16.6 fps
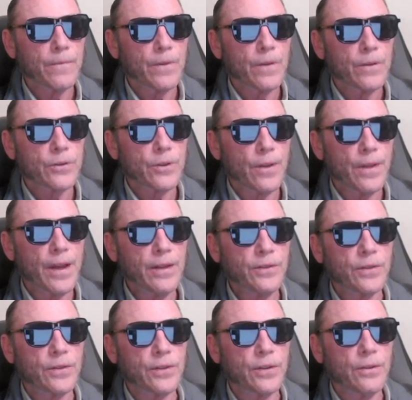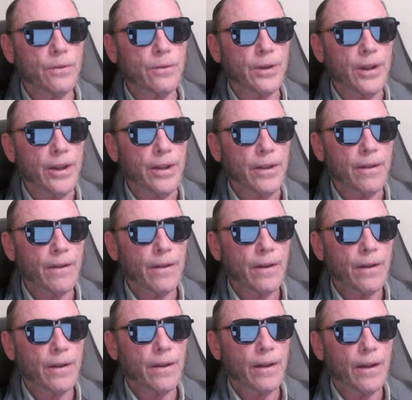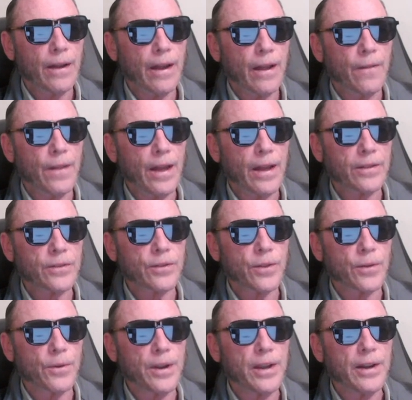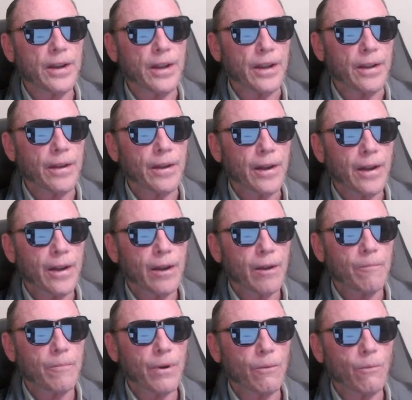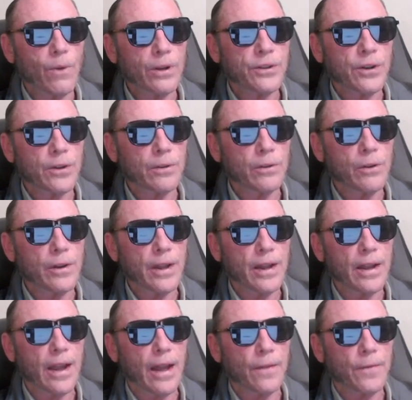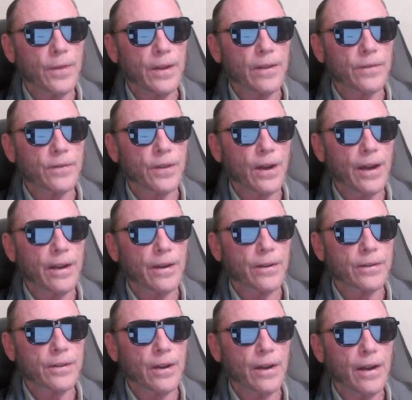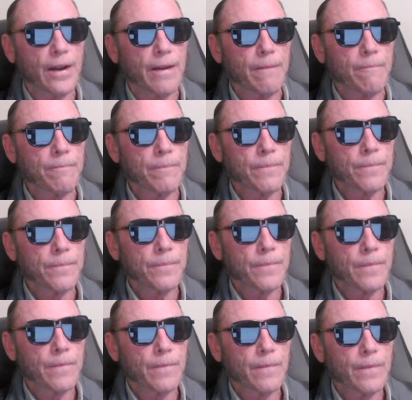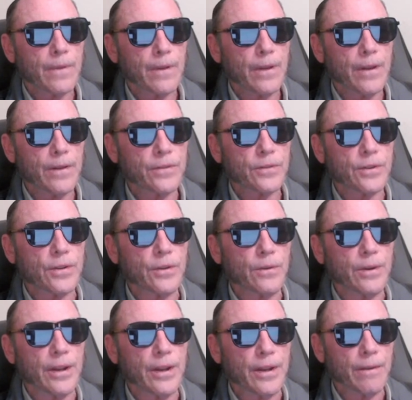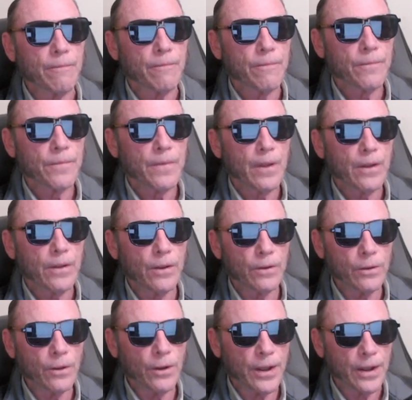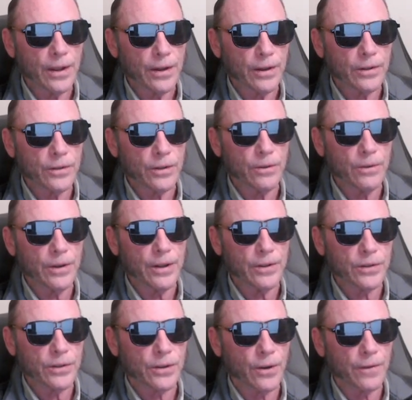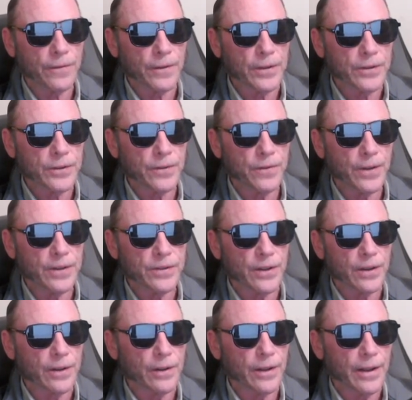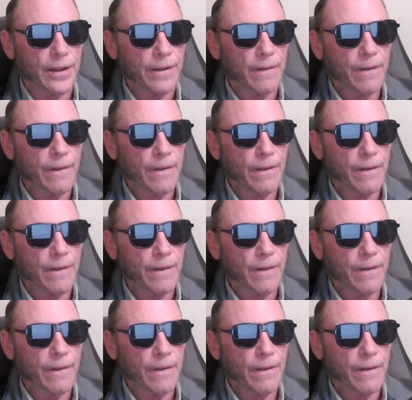So that's 2D, and that's 3D. But what you're looking at the entire time is 2D. You're looking at a 2D surface physically.